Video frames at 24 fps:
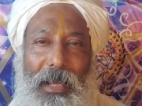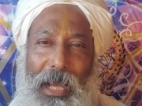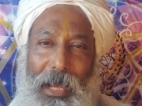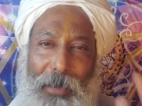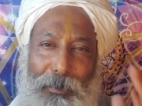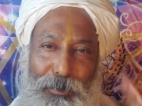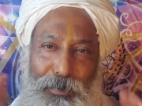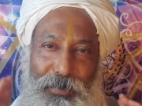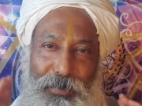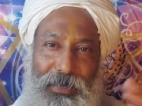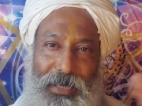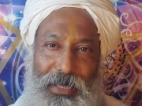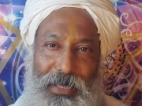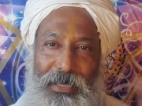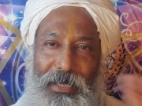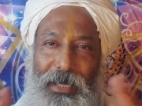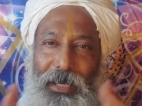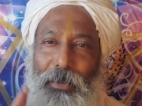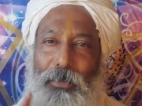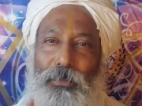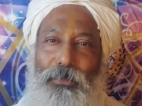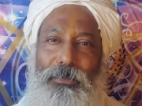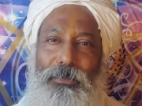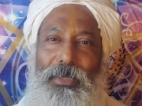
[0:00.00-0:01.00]
ups and
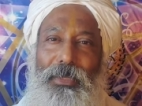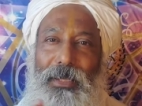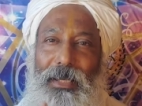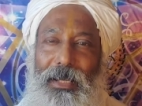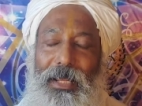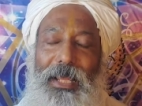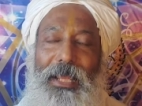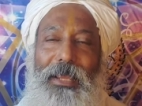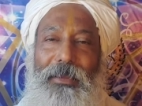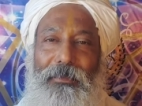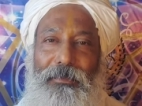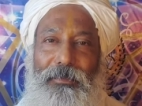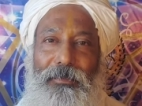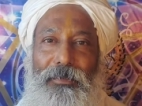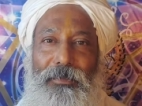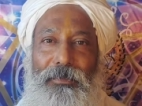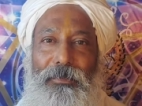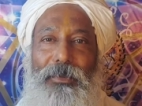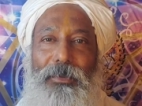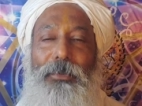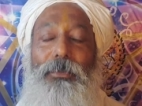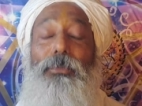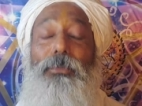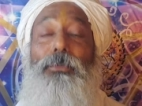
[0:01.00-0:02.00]
downs in life
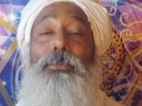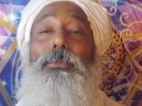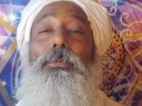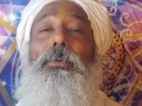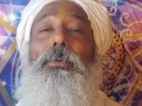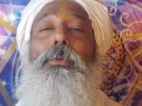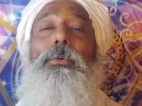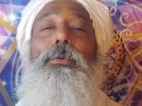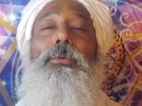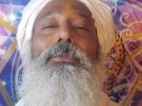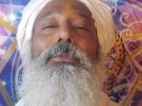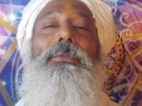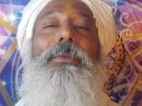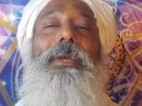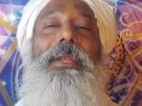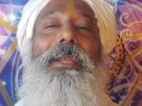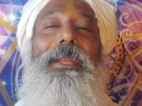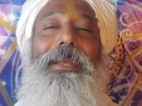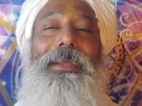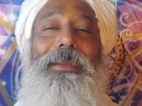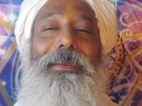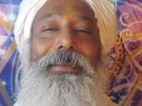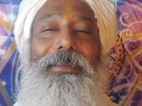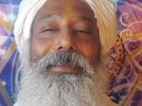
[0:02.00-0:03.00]
to source
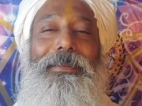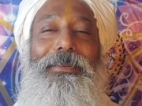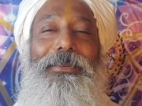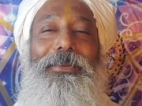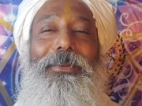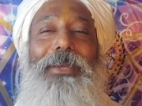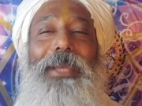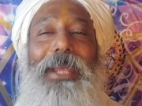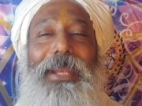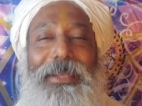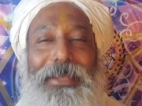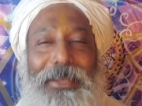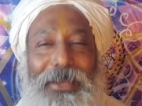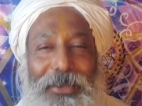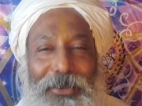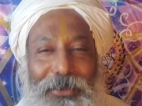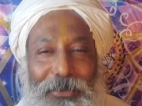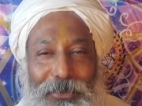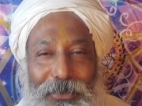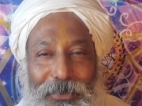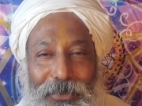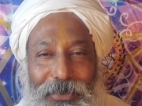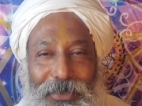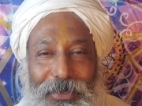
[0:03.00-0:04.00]
connect, to get
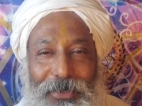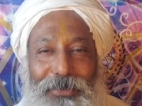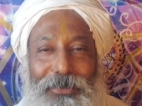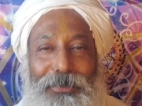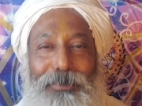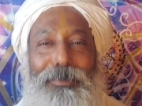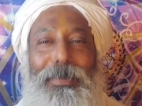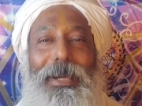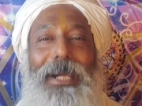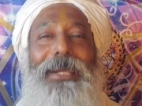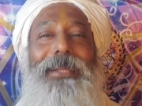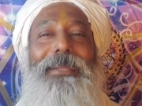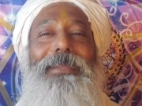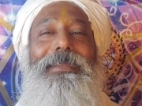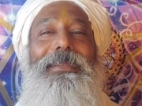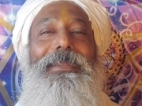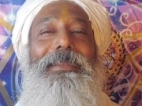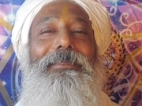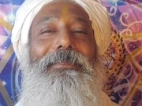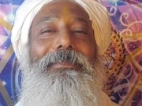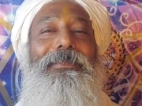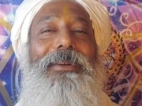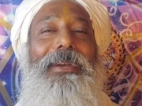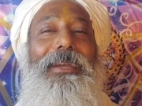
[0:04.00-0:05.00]
into this
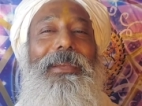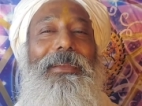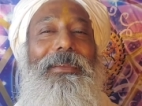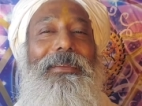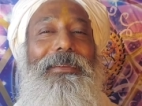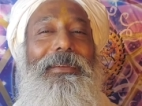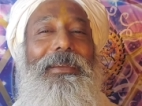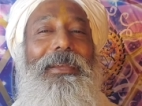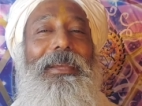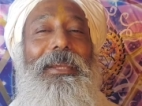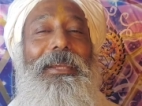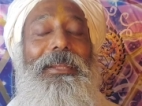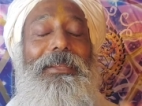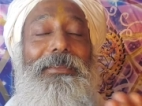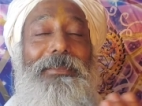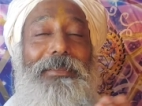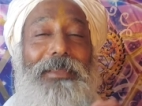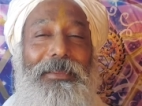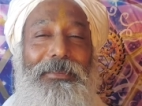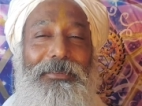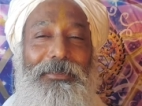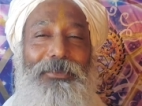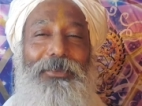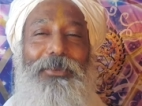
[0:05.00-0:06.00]
bhakti fire.
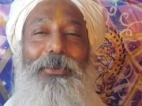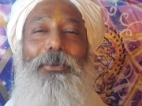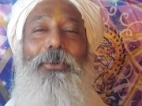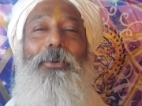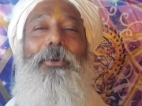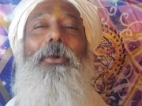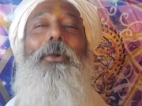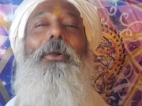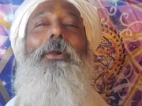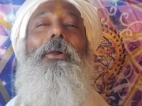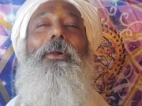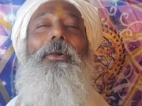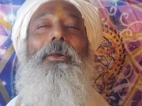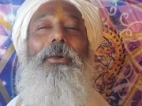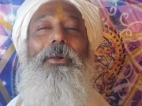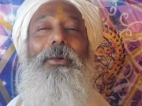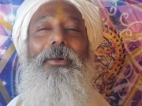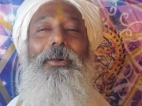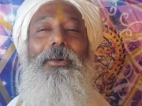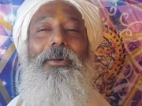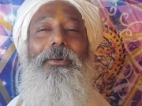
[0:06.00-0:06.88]
This core